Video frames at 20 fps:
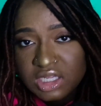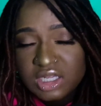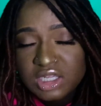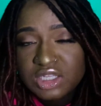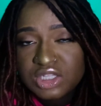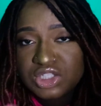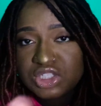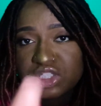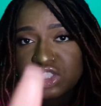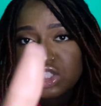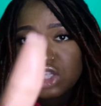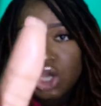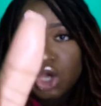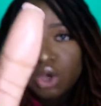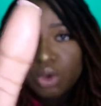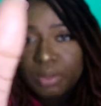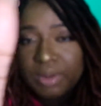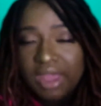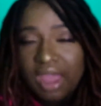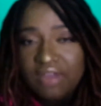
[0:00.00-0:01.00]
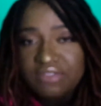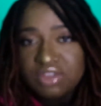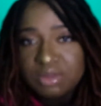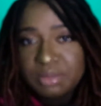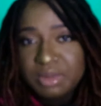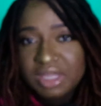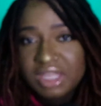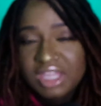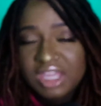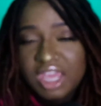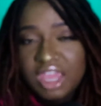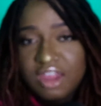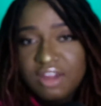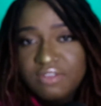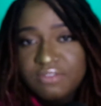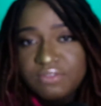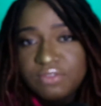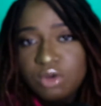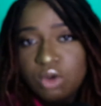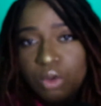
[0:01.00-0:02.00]
So we have to be
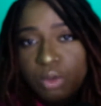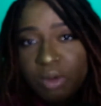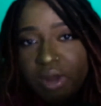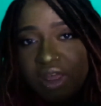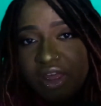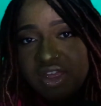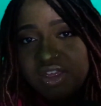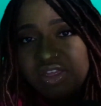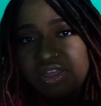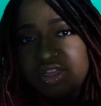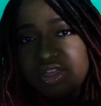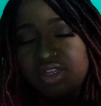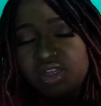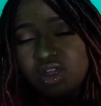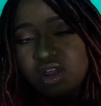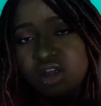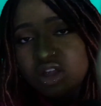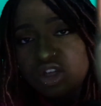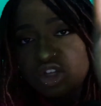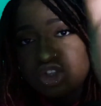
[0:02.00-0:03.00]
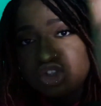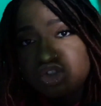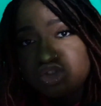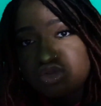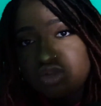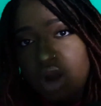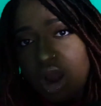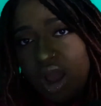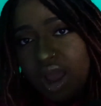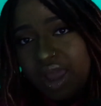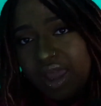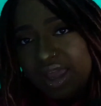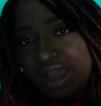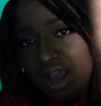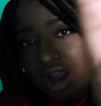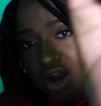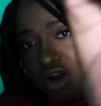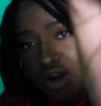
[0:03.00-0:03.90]
careful with drying our